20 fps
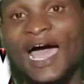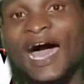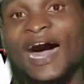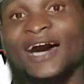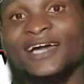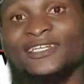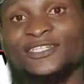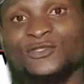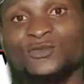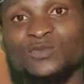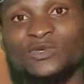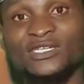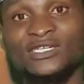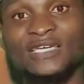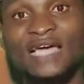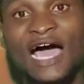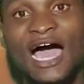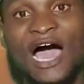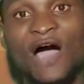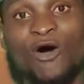And
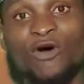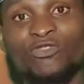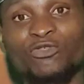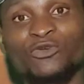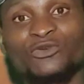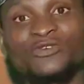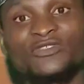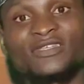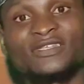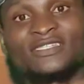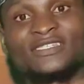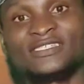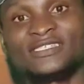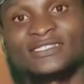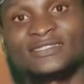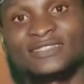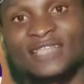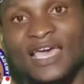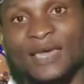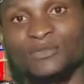we are also using
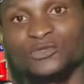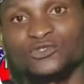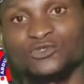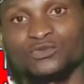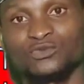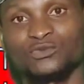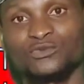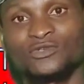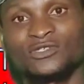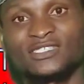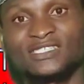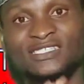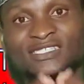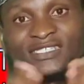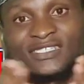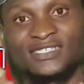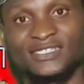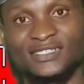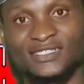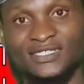this time to
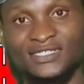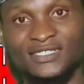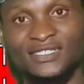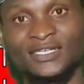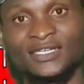seek